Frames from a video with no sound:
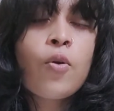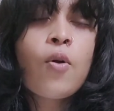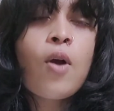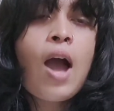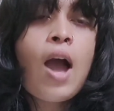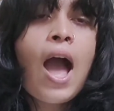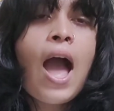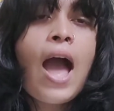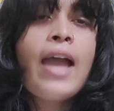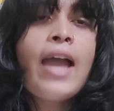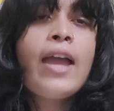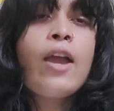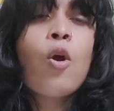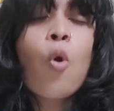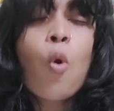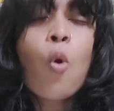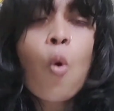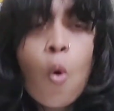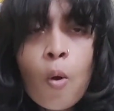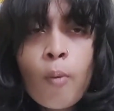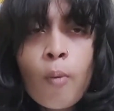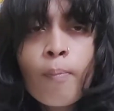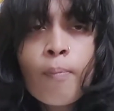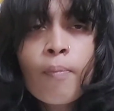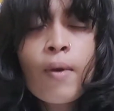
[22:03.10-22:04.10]
I
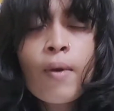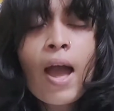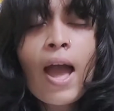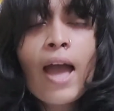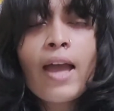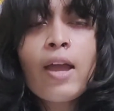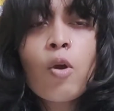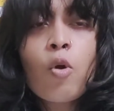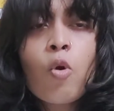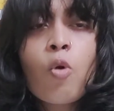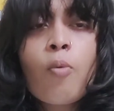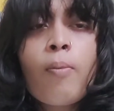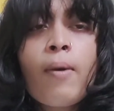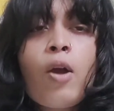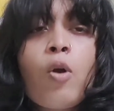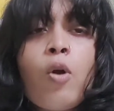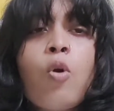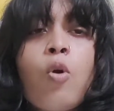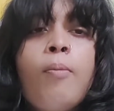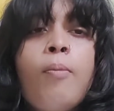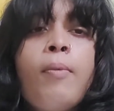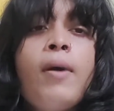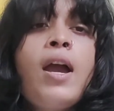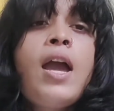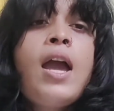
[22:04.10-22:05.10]

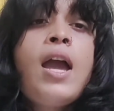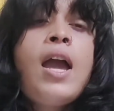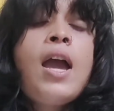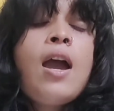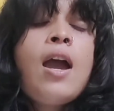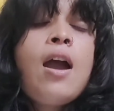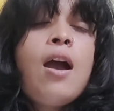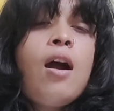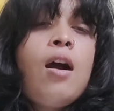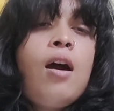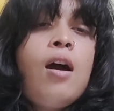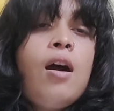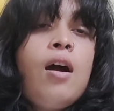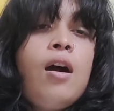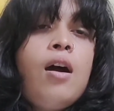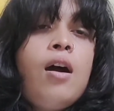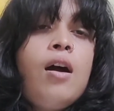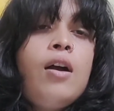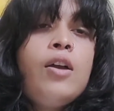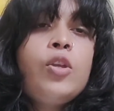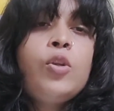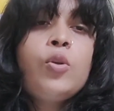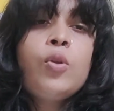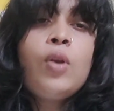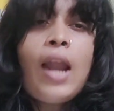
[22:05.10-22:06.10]
hope
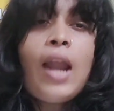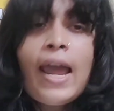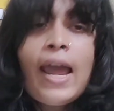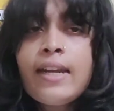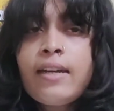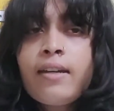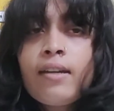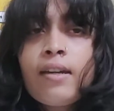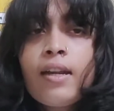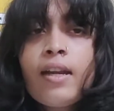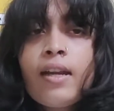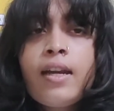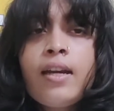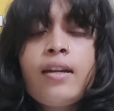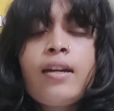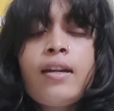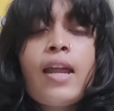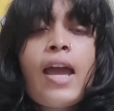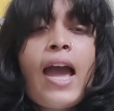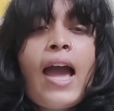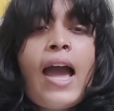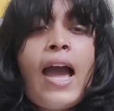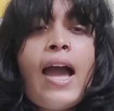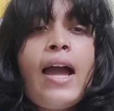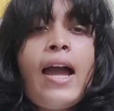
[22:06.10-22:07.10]
you liked it.
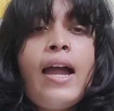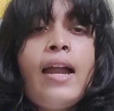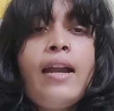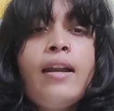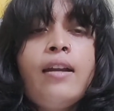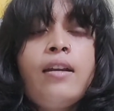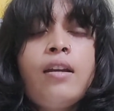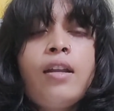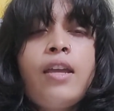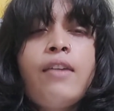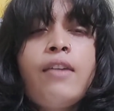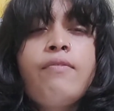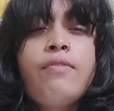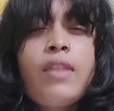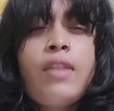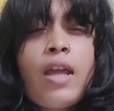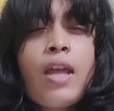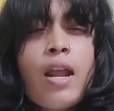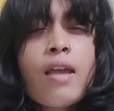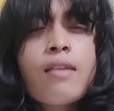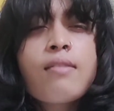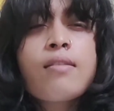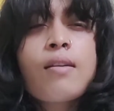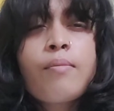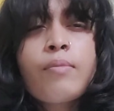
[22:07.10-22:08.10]
And if
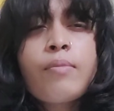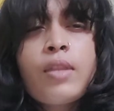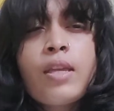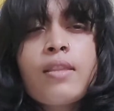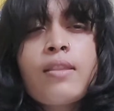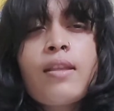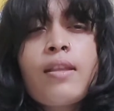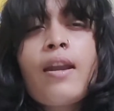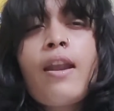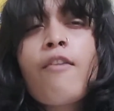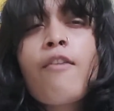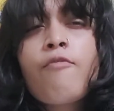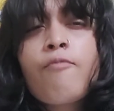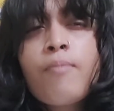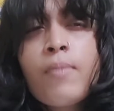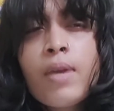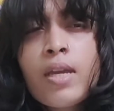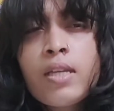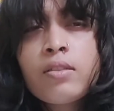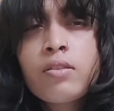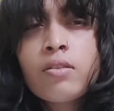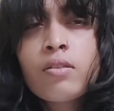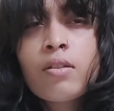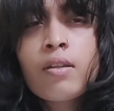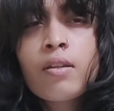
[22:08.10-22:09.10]
there are some things that I've
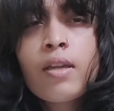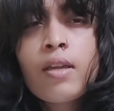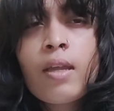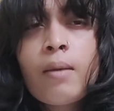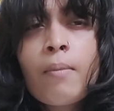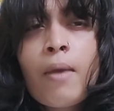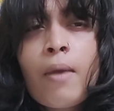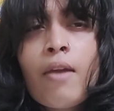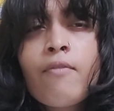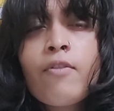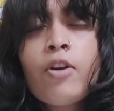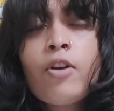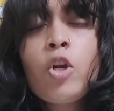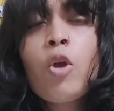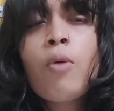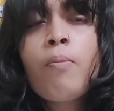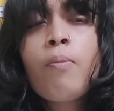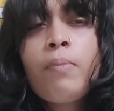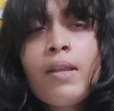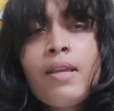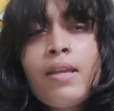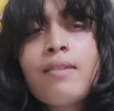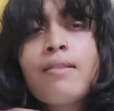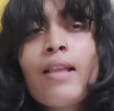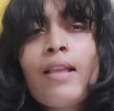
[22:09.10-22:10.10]
missed in my video,
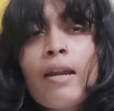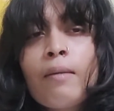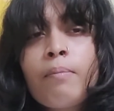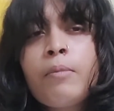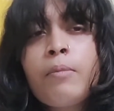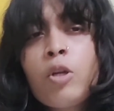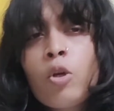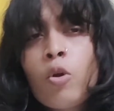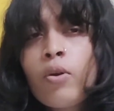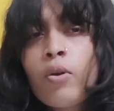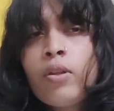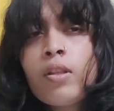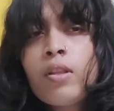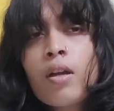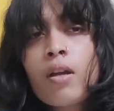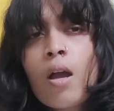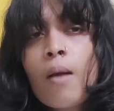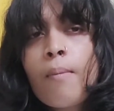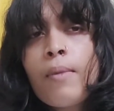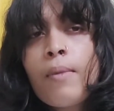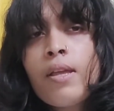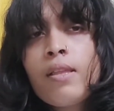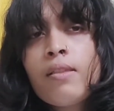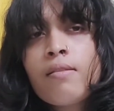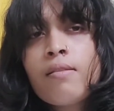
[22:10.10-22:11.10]
please let me know in the
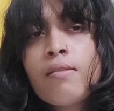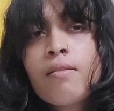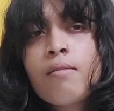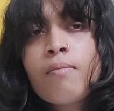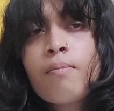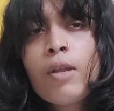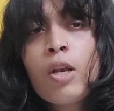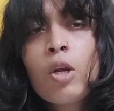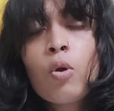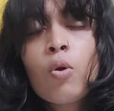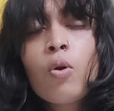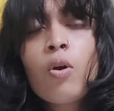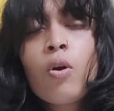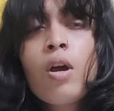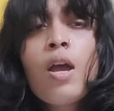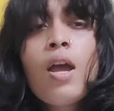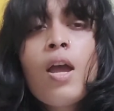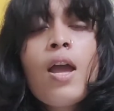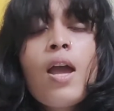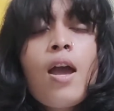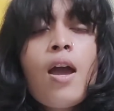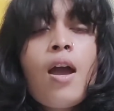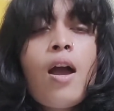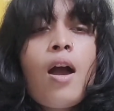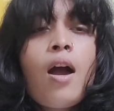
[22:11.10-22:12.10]
comments below.
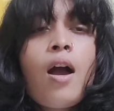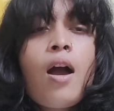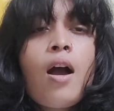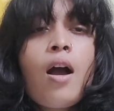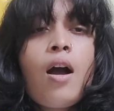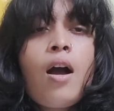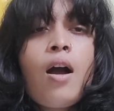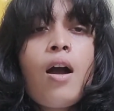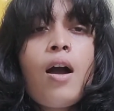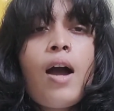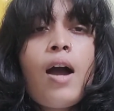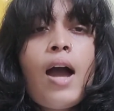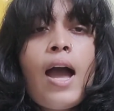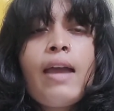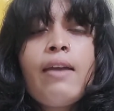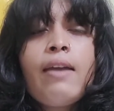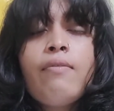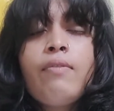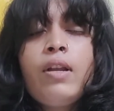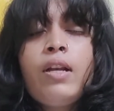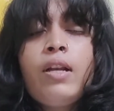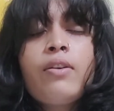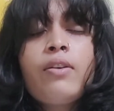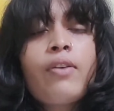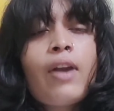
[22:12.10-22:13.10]
I
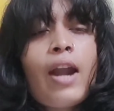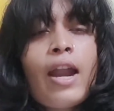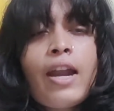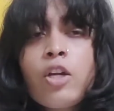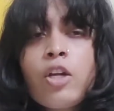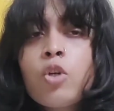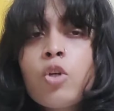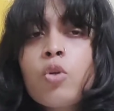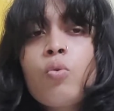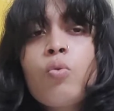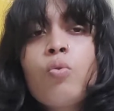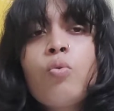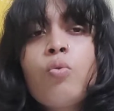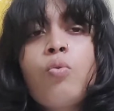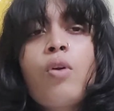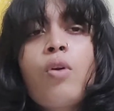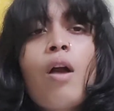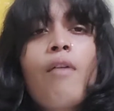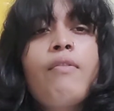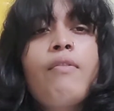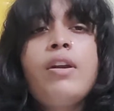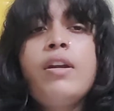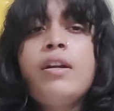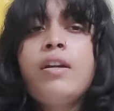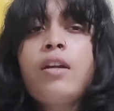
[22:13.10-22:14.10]
will try to
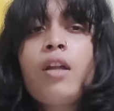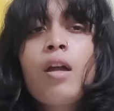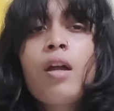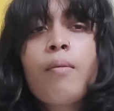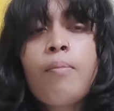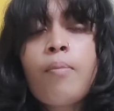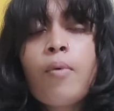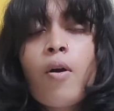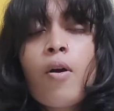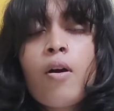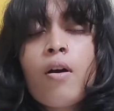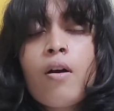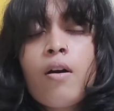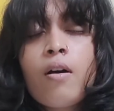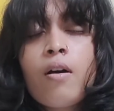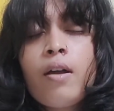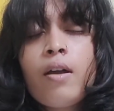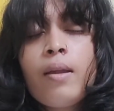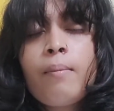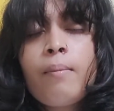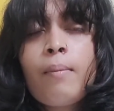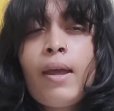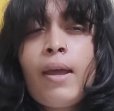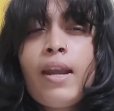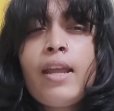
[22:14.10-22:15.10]
cover it up
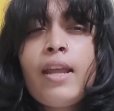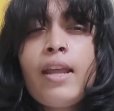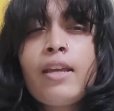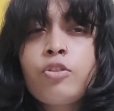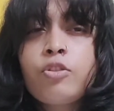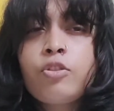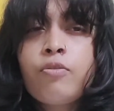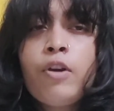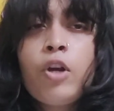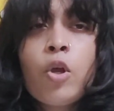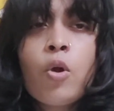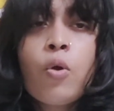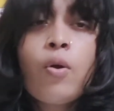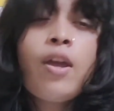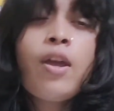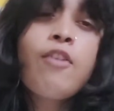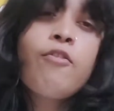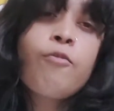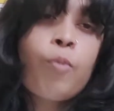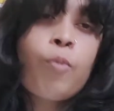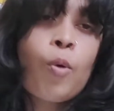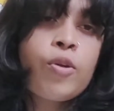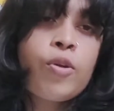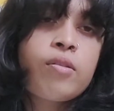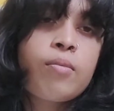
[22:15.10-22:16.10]
in my next video
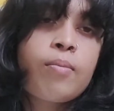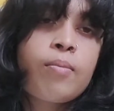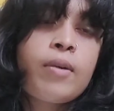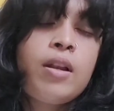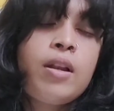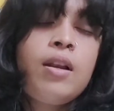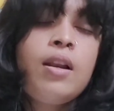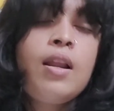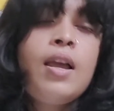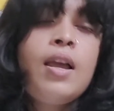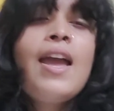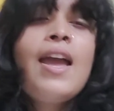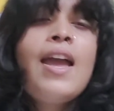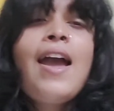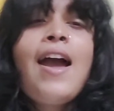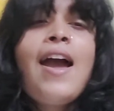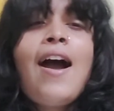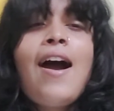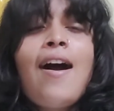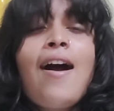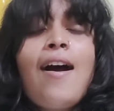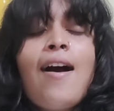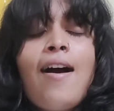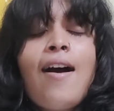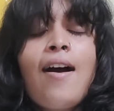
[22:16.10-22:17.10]
if possible.
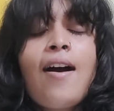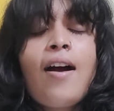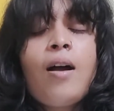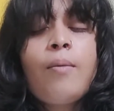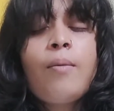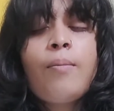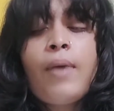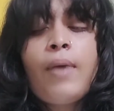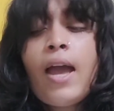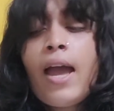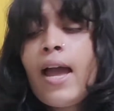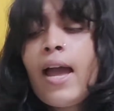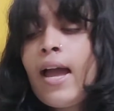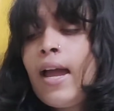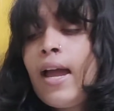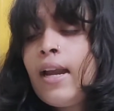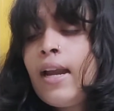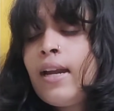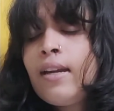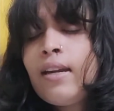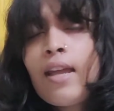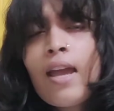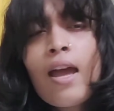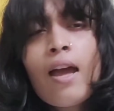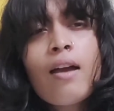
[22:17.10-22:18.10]

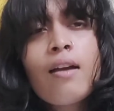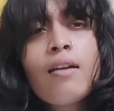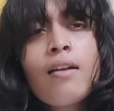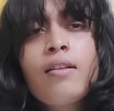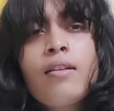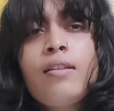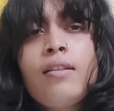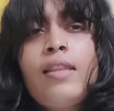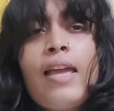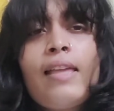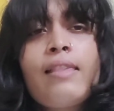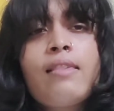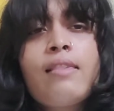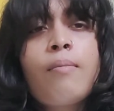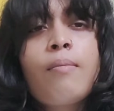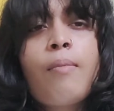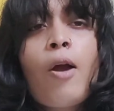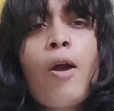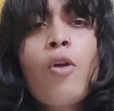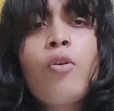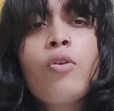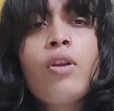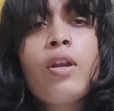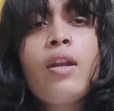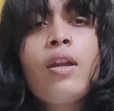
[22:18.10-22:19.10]
And yeah, that's
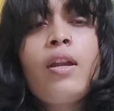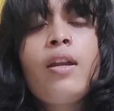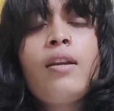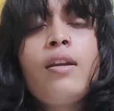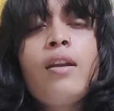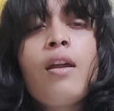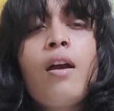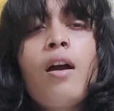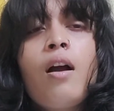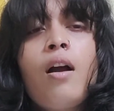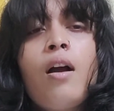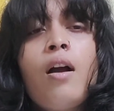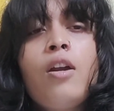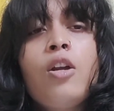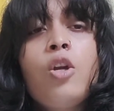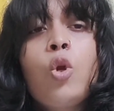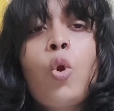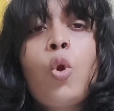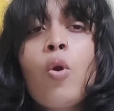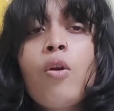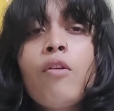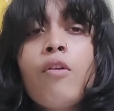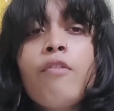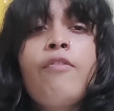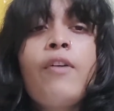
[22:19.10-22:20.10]
about it.
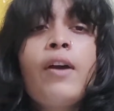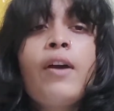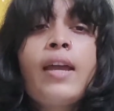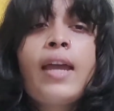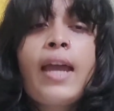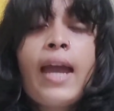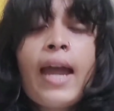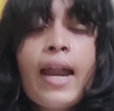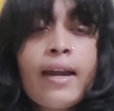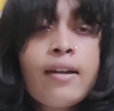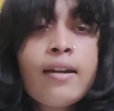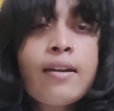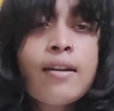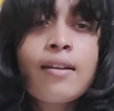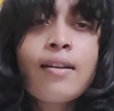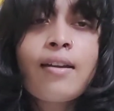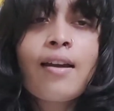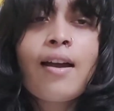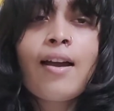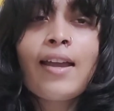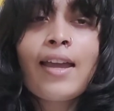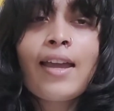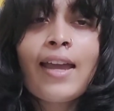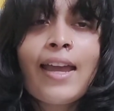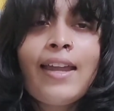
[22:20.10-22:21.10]
Don't forget
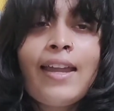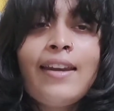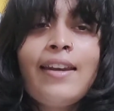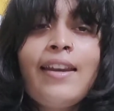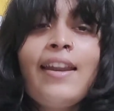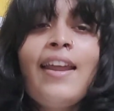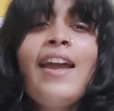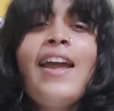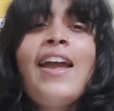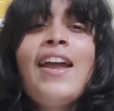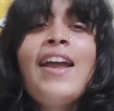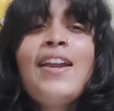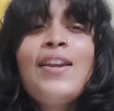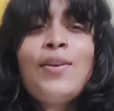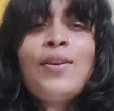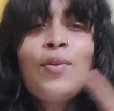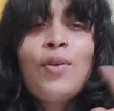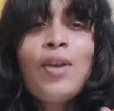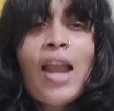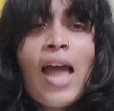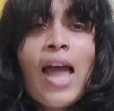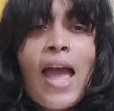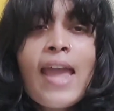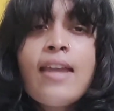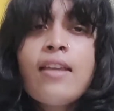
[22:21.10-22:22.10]
again to
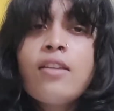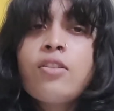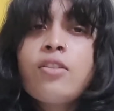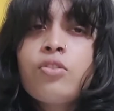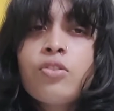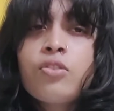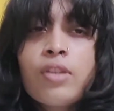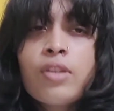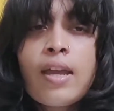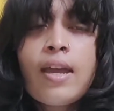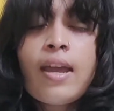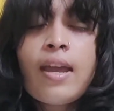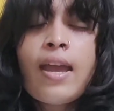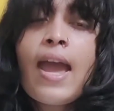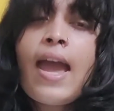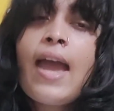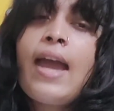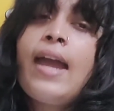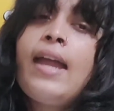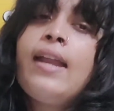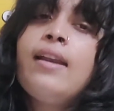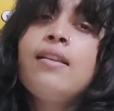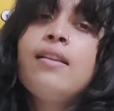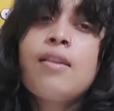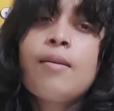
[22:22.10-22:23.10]
like, share
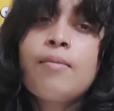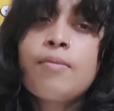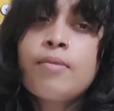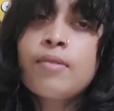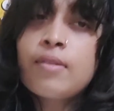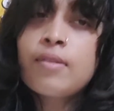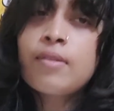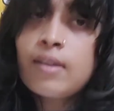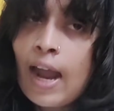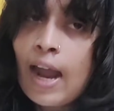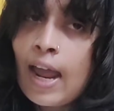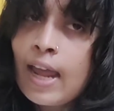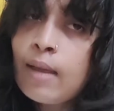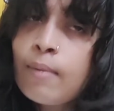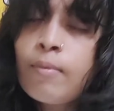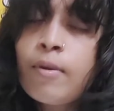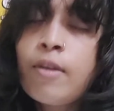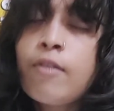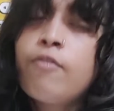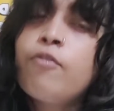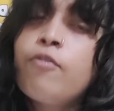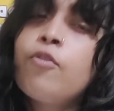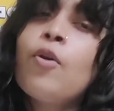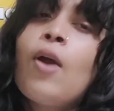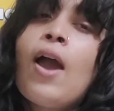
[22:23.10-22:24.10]
and subscribe
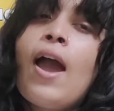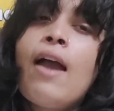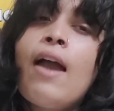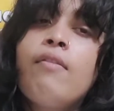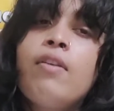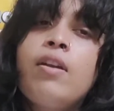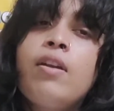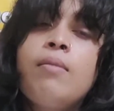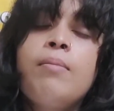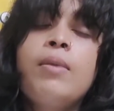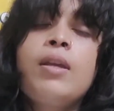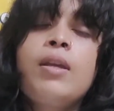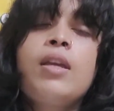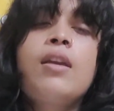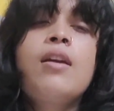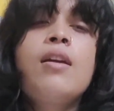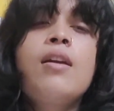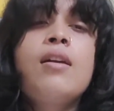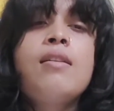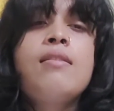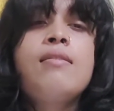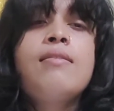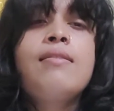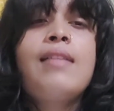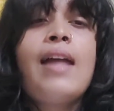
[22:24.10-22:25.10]
if you haven't,
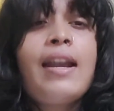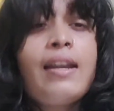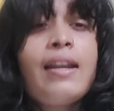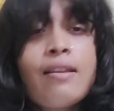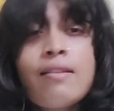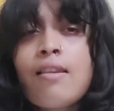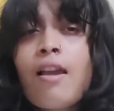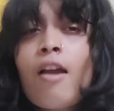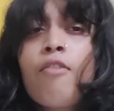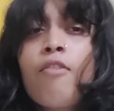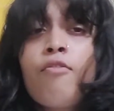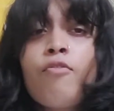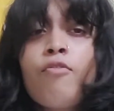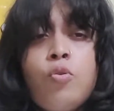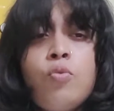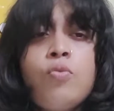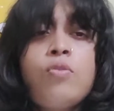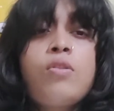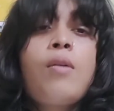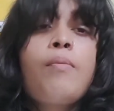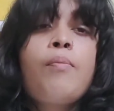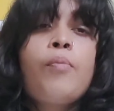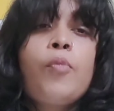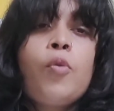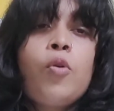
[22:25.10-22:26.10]
because that is how you
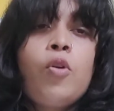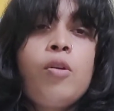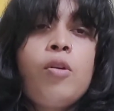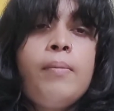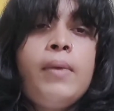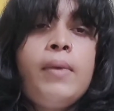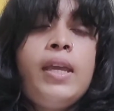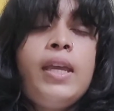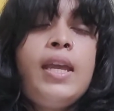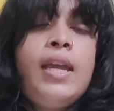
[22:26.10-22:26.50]
support me,